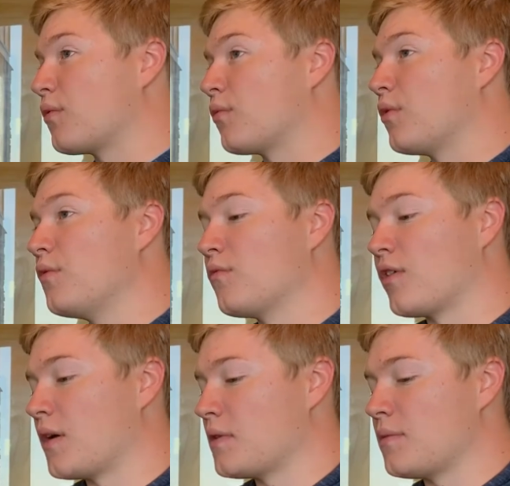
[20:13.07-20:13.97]
room for
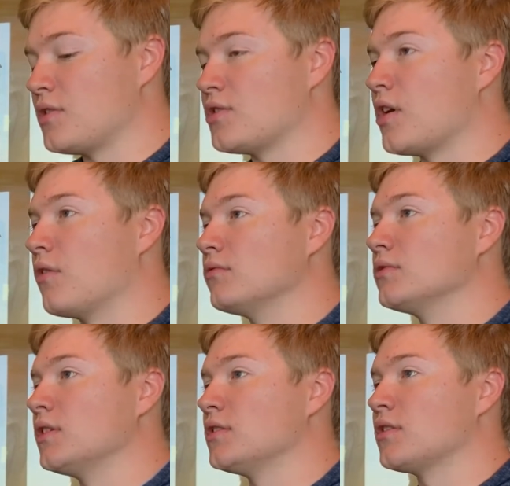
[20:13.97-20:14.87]
him to be shown.
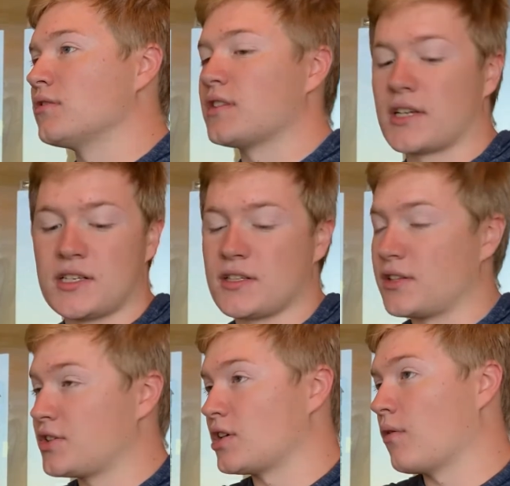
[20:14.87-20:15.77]
Right. So it's like he's
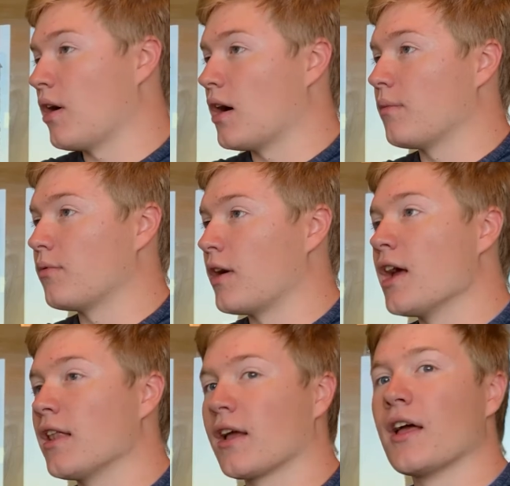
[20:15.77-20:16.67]
gonna show up,
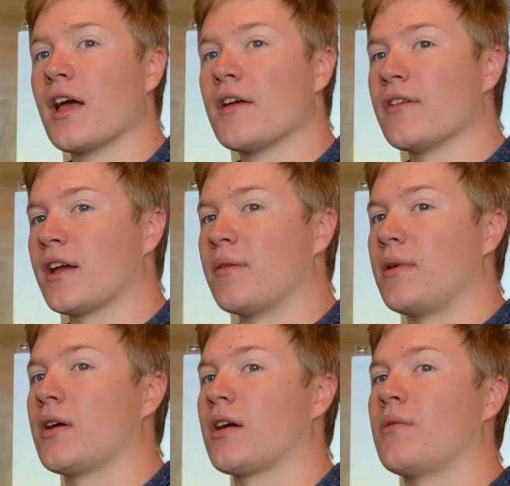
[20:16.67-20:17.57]
right? Like I feel like in
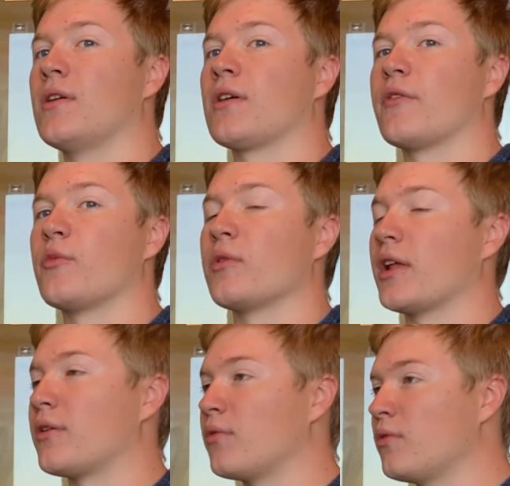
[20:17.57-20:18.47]
America we don't give him a
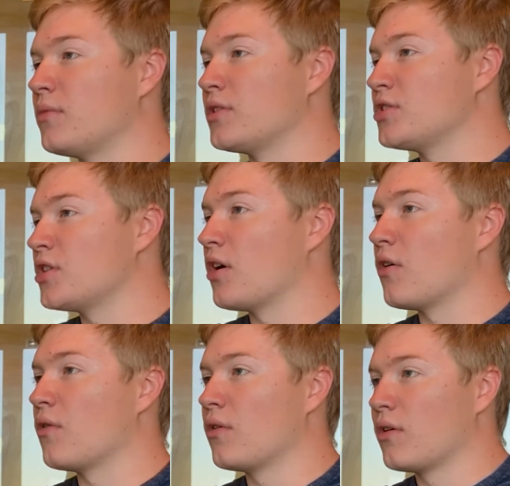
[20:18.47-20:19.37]
lot of room to
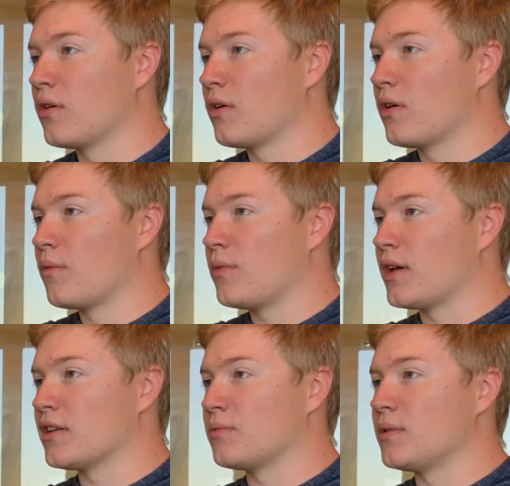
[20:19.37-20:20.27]
show
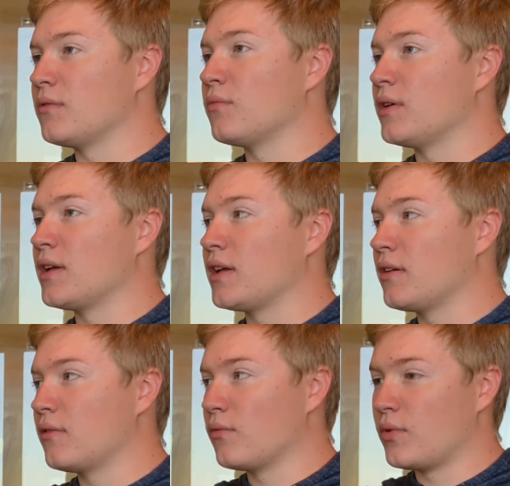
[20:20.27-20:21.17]
because we
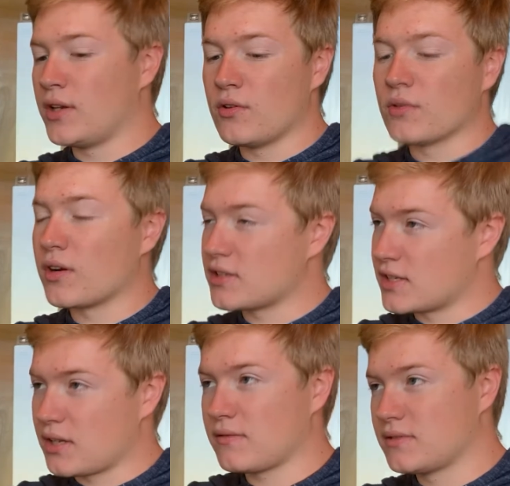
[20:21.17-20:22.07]
do it
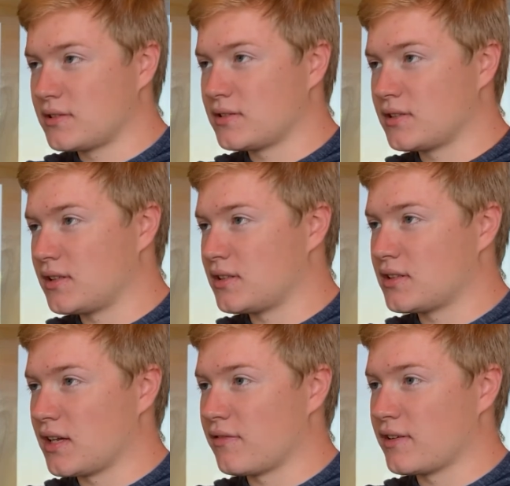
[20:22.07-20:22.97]
ourselves and
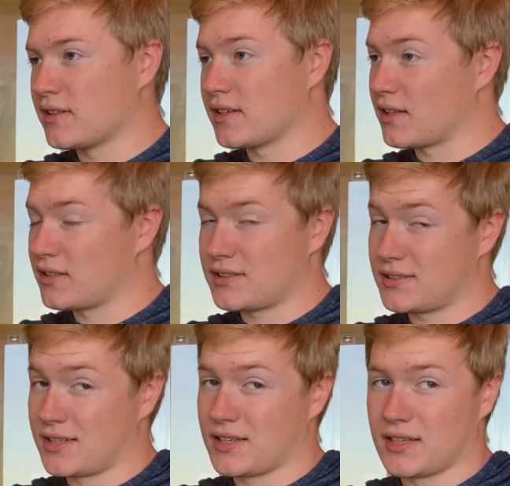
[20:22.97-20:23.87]
stuff, and it's like that's
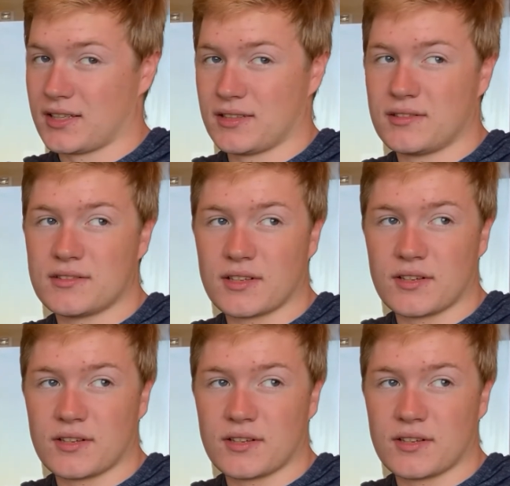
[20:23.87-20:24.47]
just not good. So